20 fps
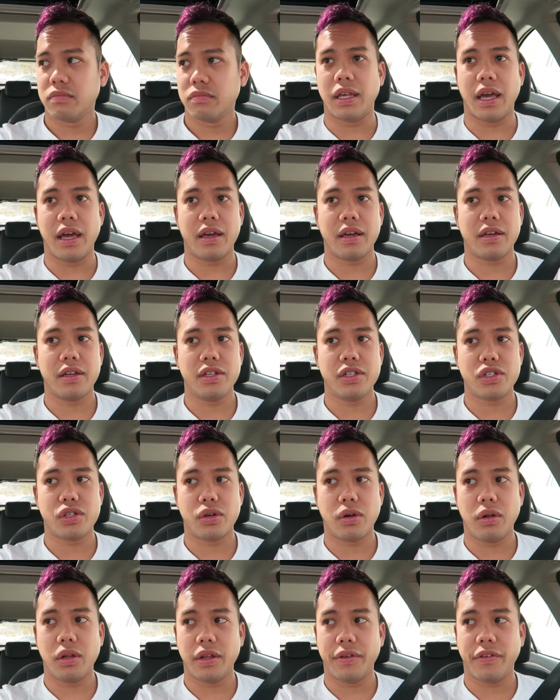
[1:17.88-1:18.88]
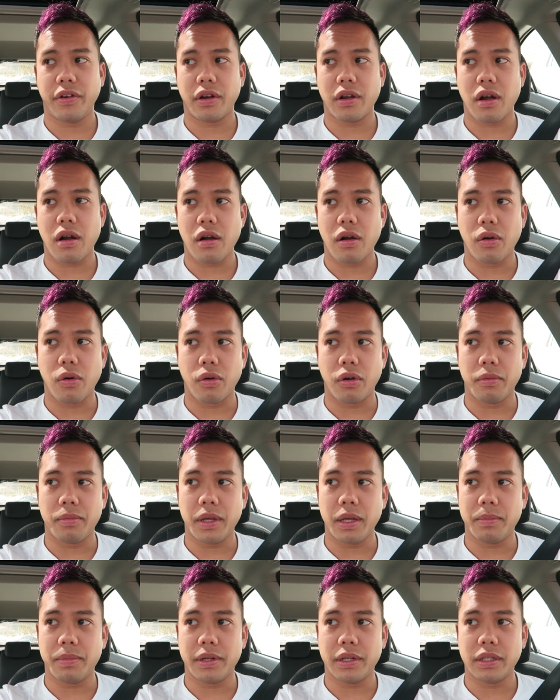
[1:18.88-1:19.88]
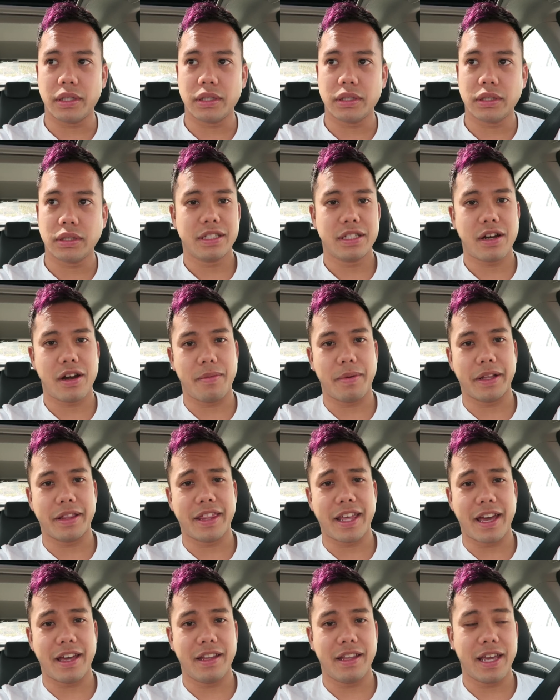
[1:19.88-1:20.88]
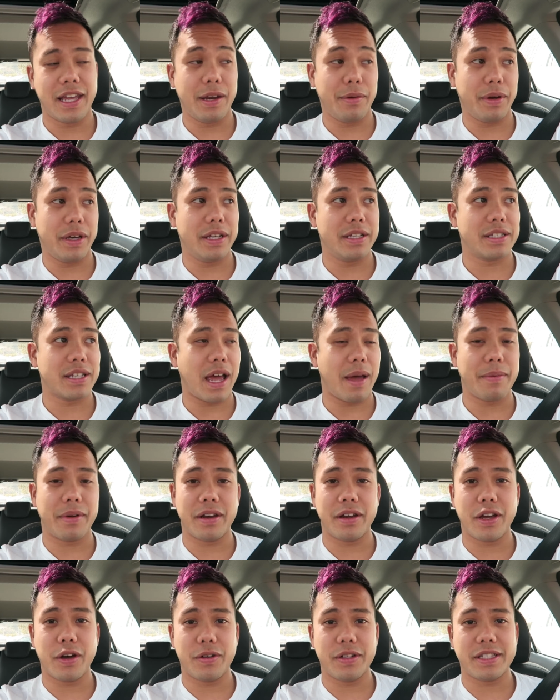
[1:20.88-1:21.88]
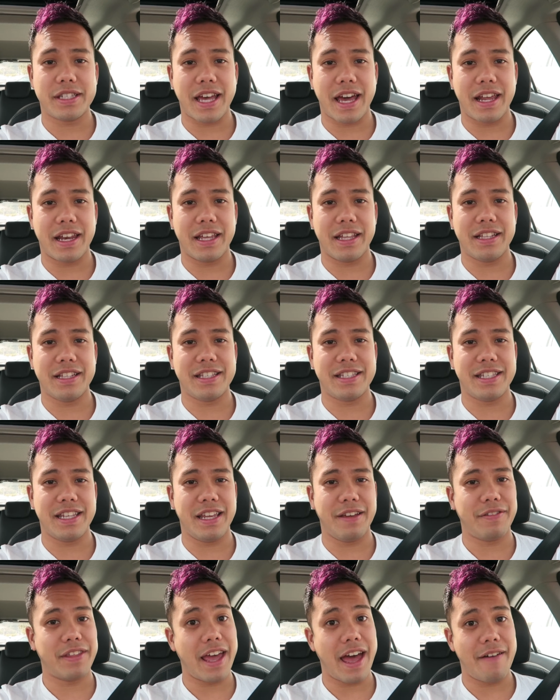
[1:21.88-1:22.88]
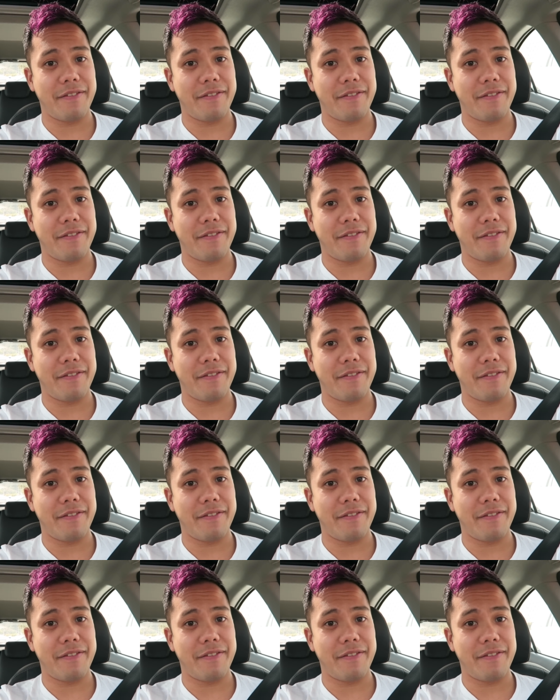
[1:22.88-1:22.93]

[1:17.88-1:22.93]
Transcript: Get control of your car horn, people. Sorry about that. Anyways, I'm gonna go inside and see if they